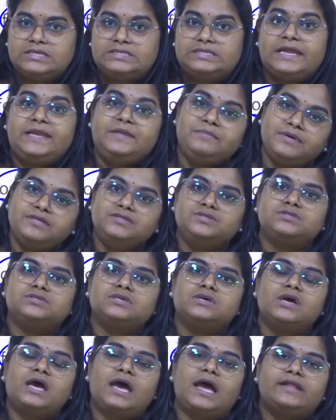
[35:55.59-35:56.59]
sediments,
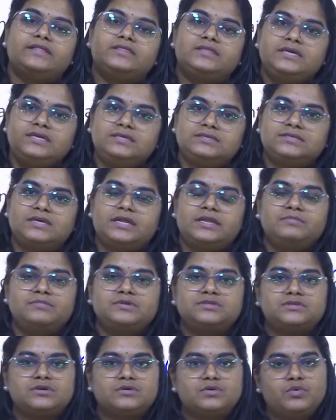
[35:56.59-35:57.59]
and these
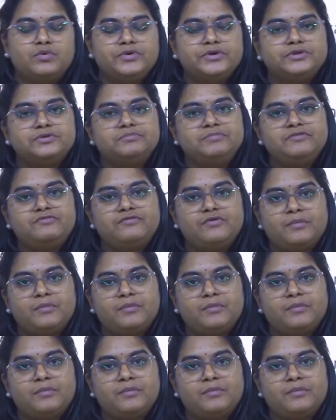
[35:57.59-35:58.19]
sediments are going to be